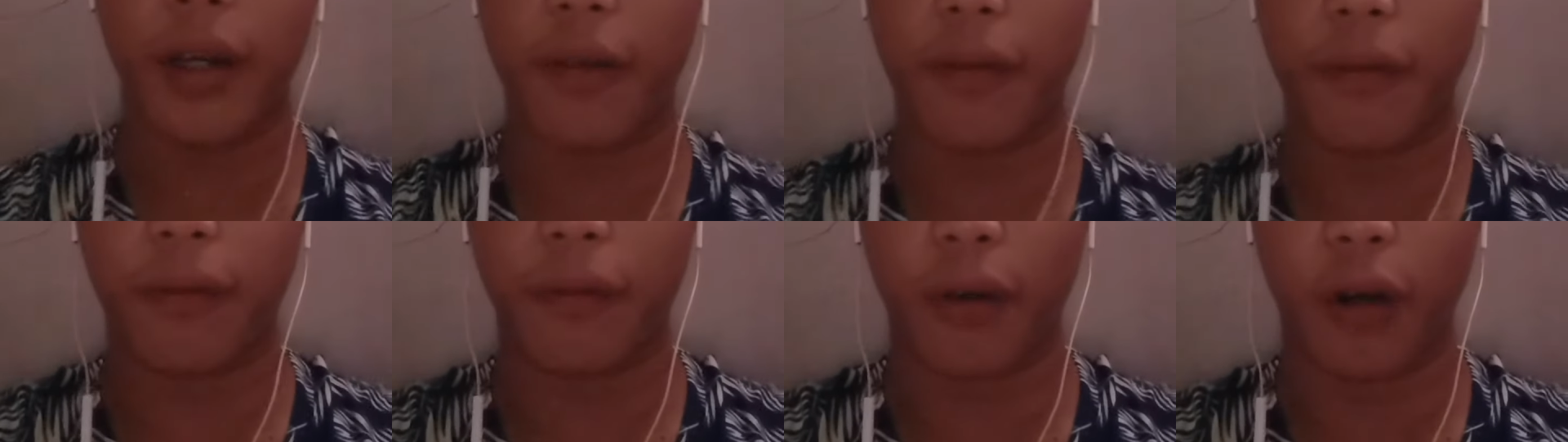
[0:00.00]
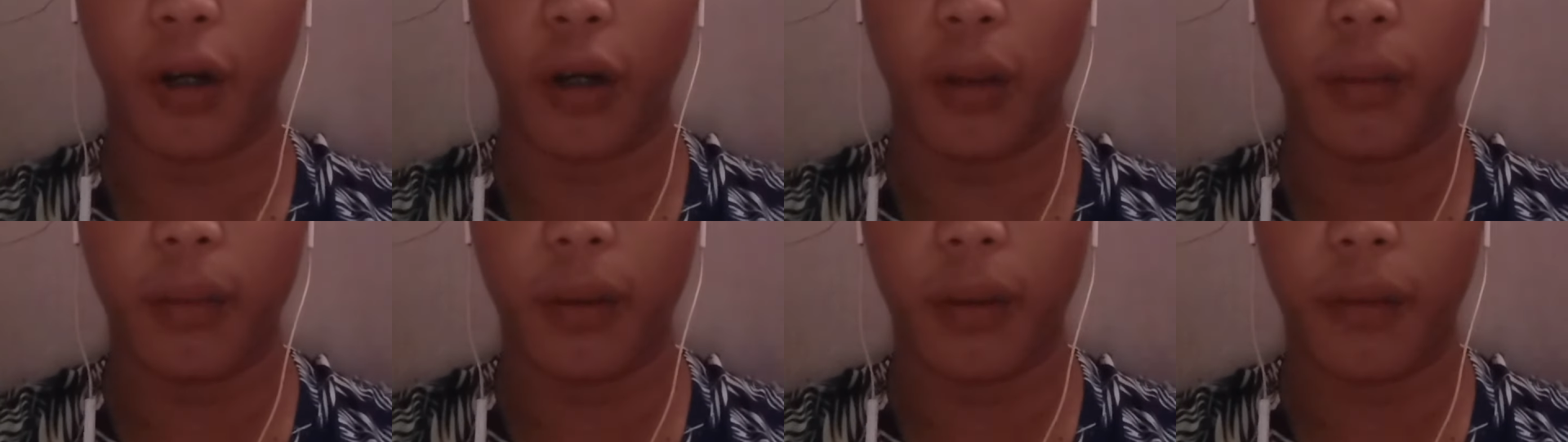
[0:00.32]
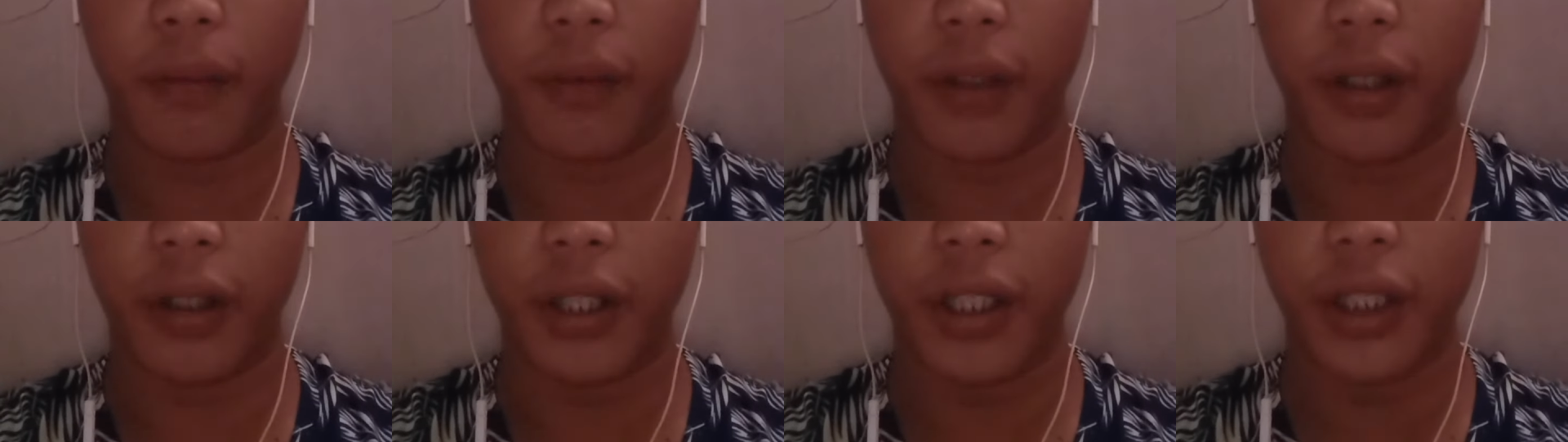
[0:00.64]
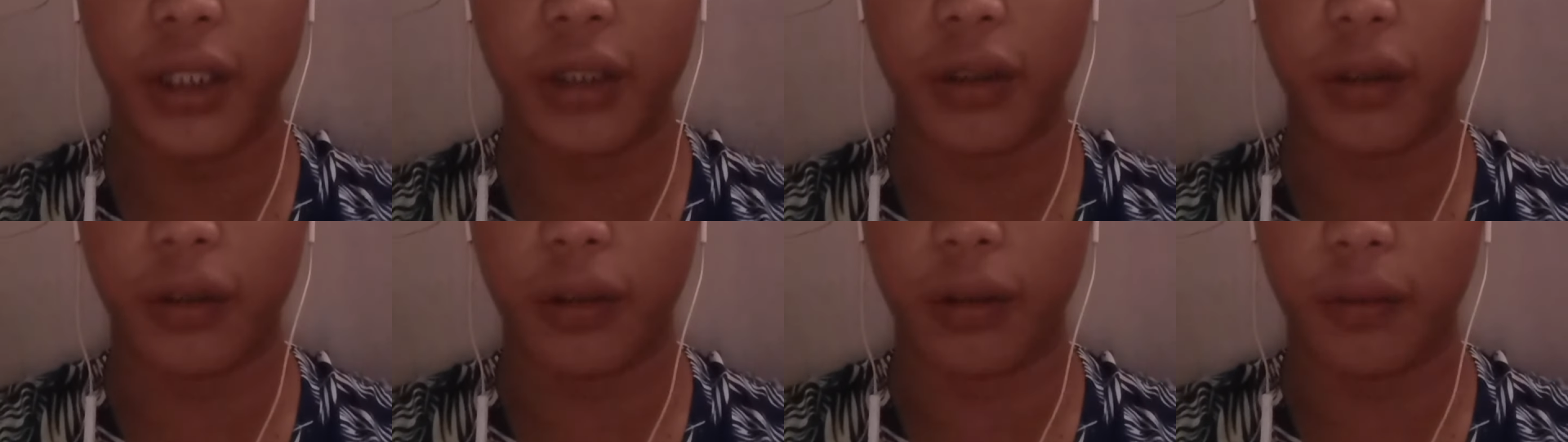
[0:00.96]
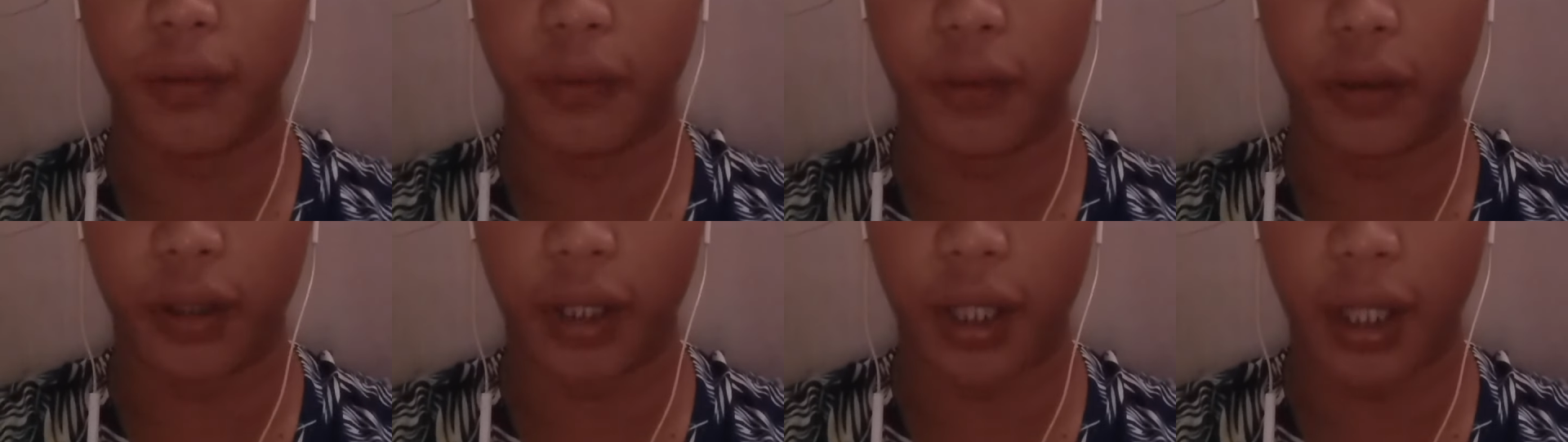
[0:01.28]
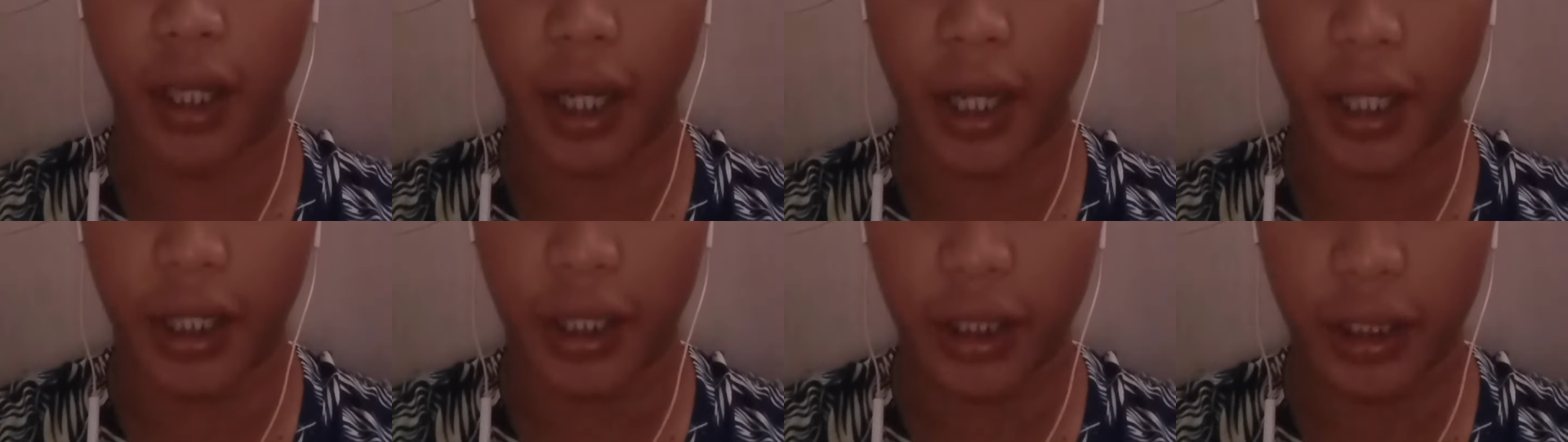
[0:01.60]
informed of the reason for the
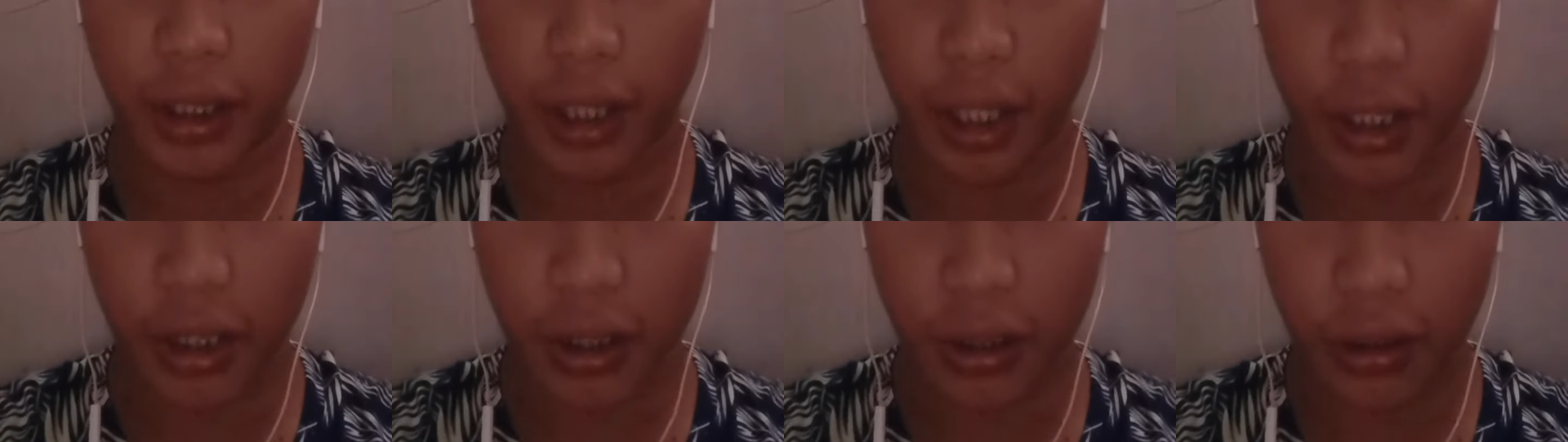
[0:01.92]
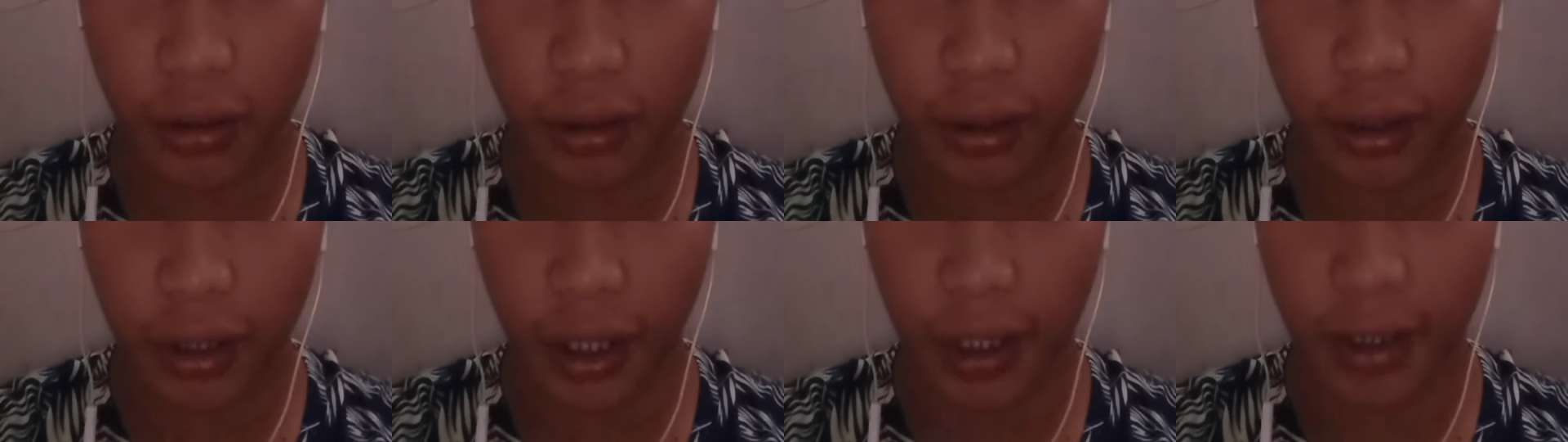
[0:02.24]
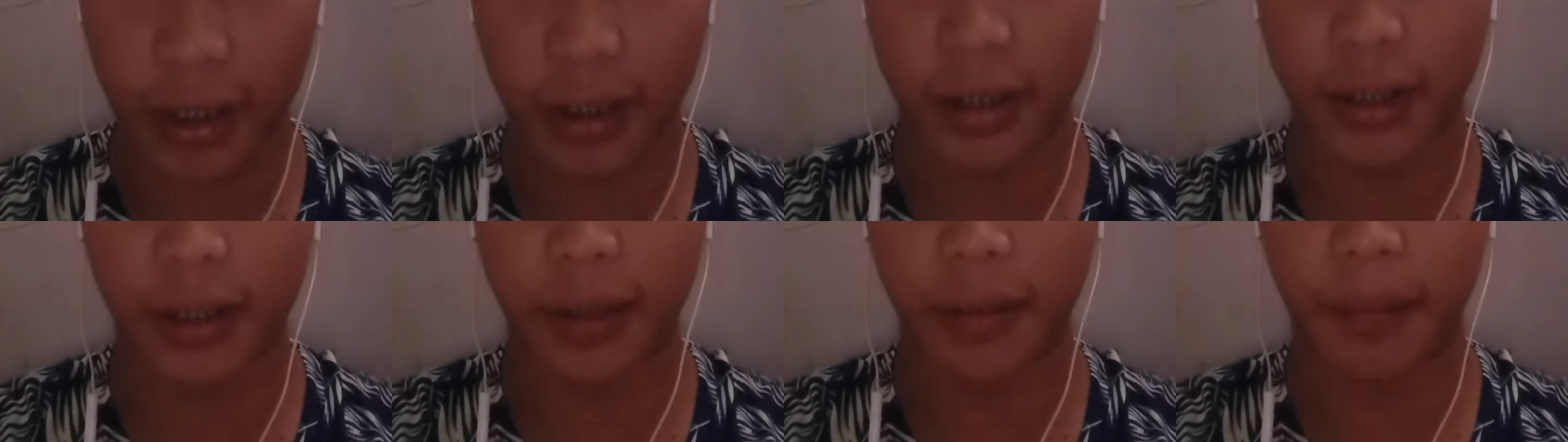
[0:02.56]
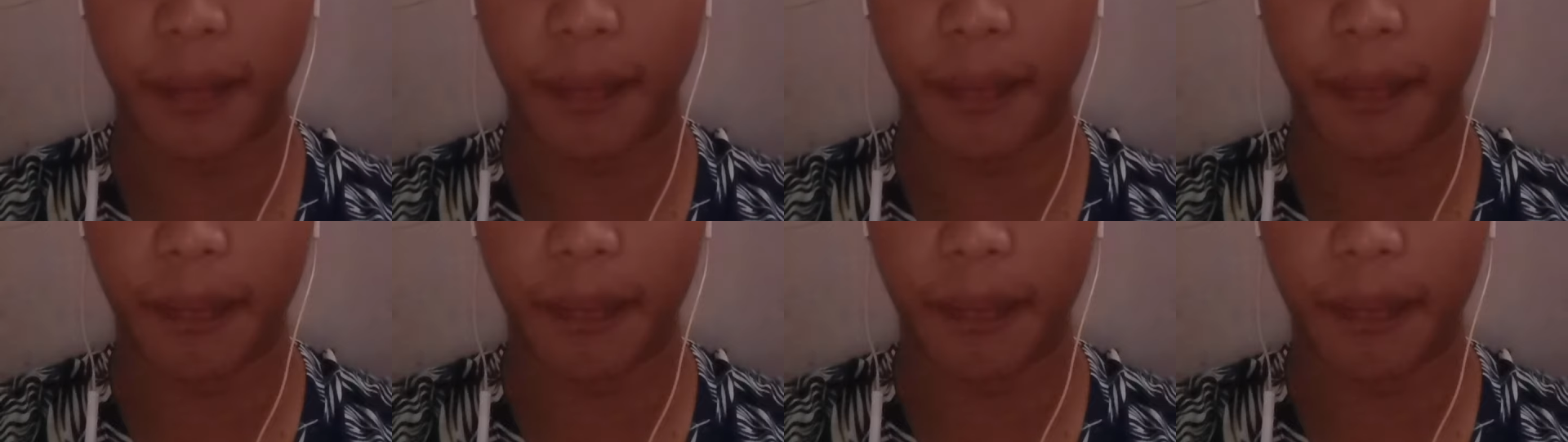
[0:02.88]
lie detection test.